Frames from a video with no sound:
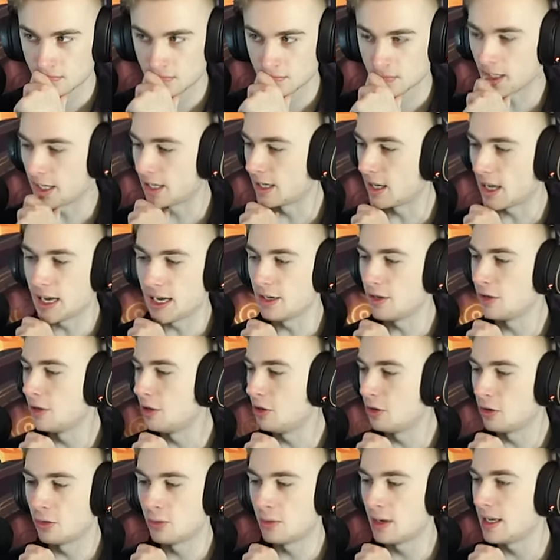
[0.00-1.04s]
Like, ain't
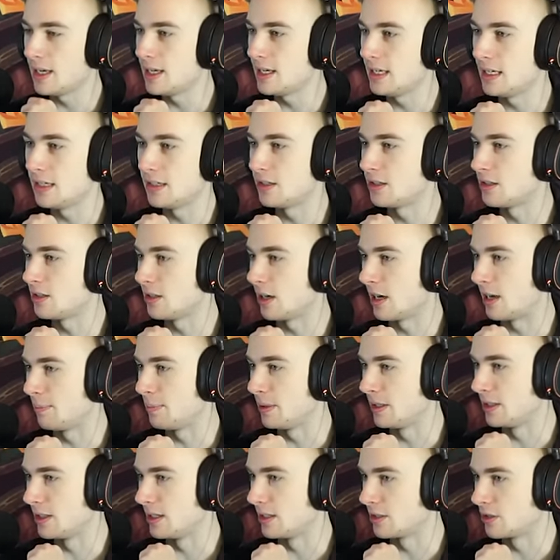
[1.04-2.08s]
no way he is
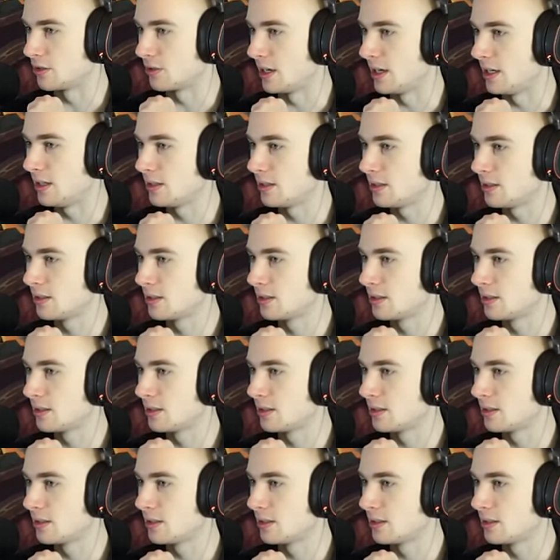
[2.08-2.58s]
stopping this, right?